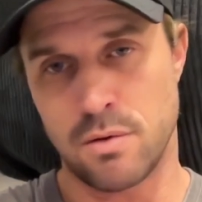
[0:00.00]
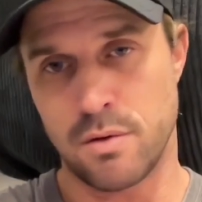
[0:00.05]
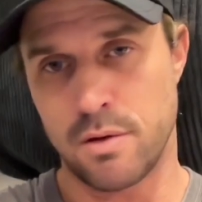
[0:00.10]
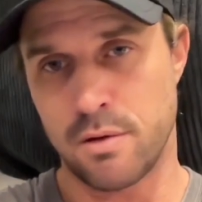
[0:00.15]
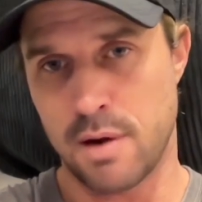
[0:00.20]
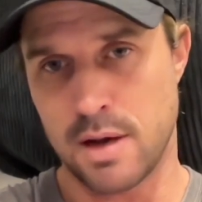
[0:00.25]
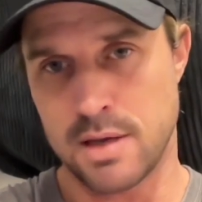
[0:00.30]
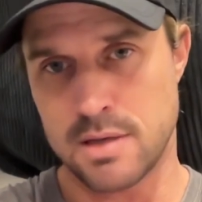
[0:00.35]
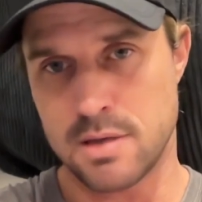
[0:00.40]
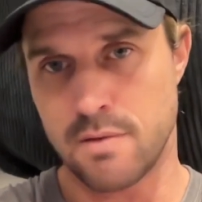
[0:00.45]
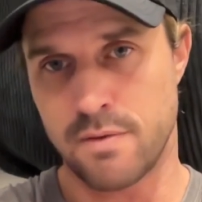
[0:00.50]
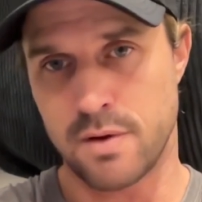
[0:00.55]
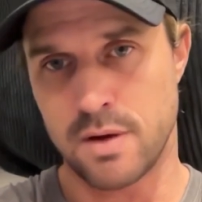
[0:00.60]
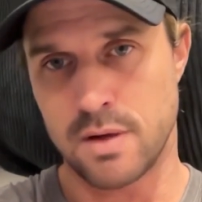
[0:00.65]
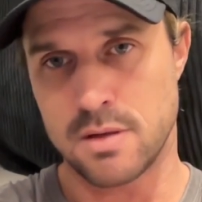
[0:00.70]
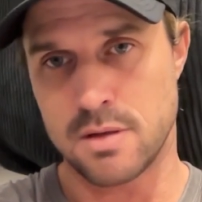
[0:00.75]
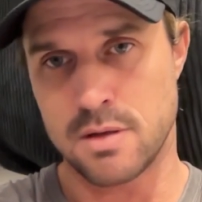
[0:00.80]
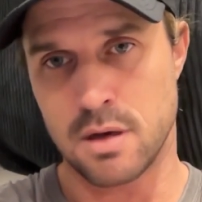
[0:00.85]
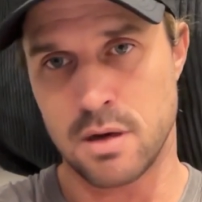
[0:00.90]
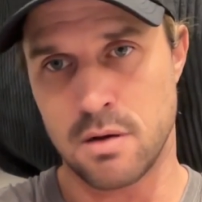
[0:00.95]
all the rest of
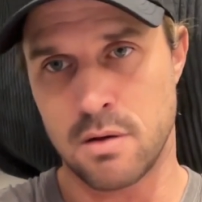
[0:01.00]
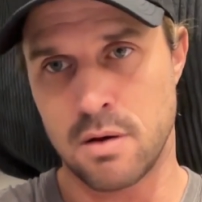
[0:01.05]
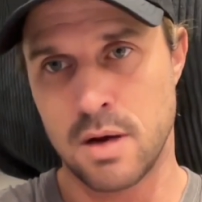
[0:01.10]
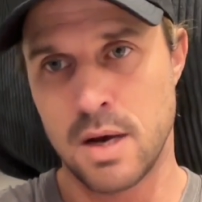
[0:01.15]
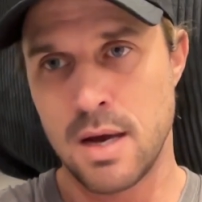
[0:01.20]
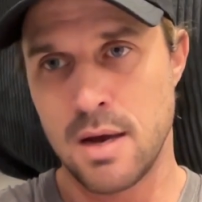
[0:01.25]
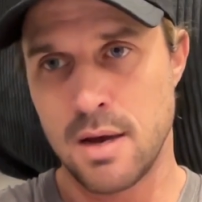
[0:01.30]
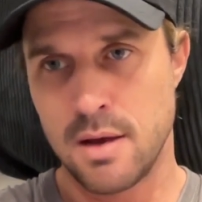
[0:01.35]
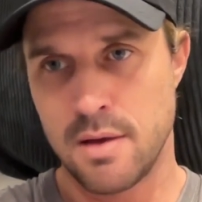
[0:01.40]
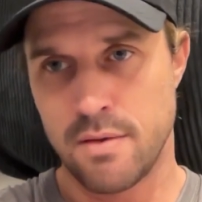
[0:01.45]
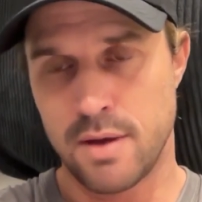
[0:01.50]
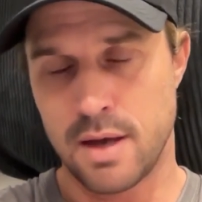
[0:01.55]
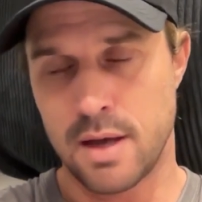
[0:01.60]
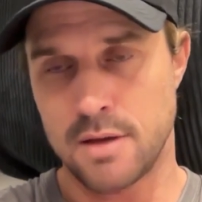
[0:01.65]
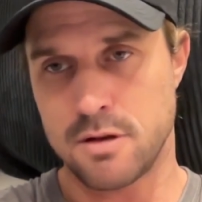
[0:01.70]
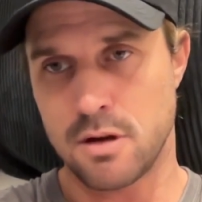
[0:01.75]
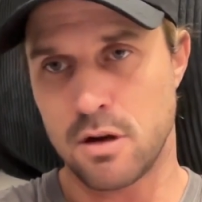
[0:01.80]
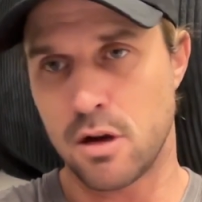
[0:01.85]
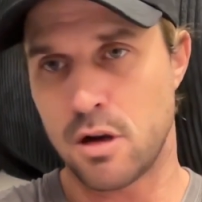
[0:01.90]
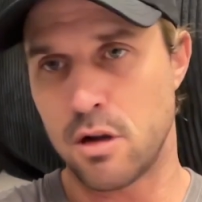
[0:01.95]
it. So they're
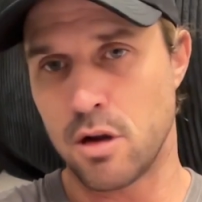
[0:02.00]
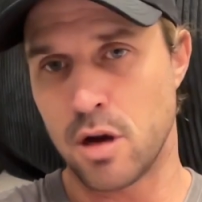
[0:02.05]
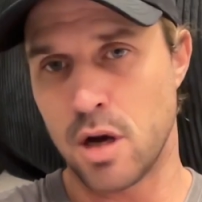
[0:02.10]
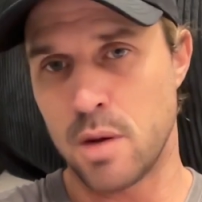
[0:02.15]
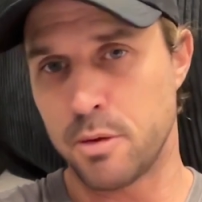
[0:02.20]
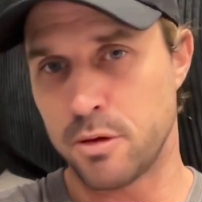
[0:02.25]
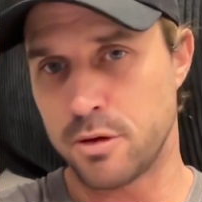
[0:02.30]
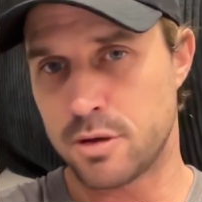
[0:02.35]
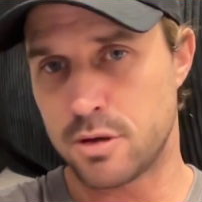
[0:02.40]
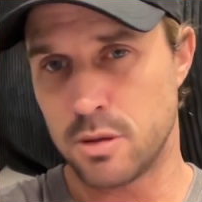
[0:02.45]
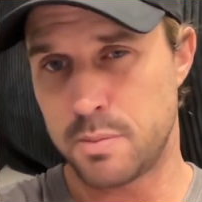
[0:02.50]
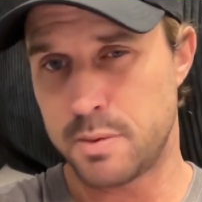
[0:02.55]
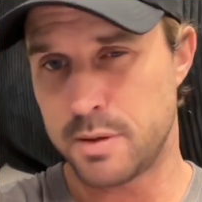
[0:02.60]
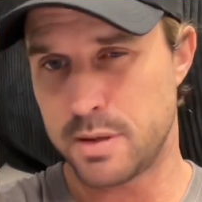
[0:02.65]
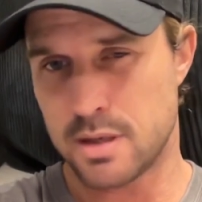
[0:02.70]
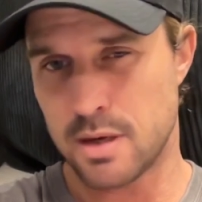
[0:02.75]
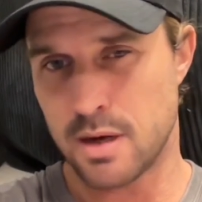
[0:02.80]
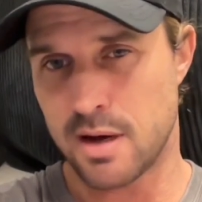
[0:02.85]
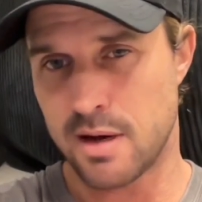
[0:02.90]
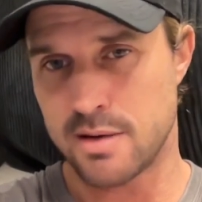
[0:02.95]
sort of global
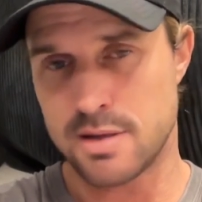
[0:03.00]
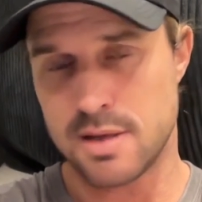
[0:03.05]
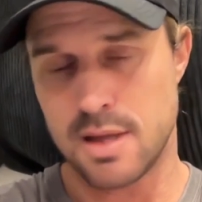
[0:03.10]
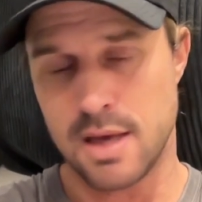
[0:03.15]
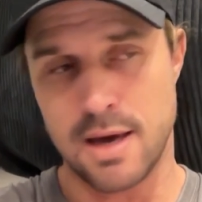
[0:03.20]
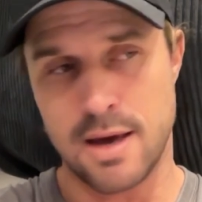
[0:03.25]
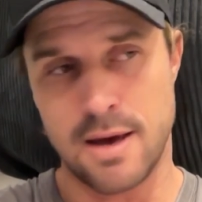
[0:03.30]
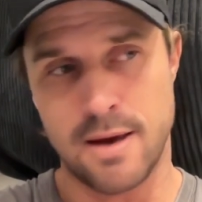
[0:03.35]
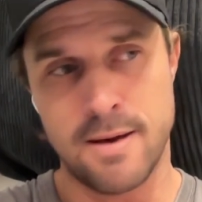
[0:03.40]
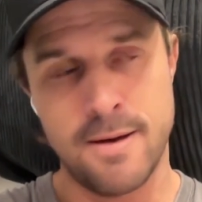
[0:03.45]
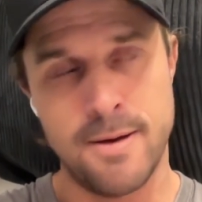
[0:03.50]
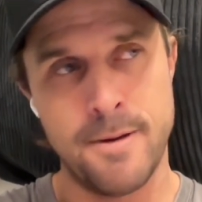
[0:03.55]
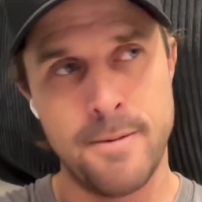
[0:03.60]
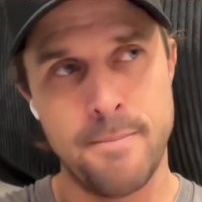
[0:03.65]
superstars there.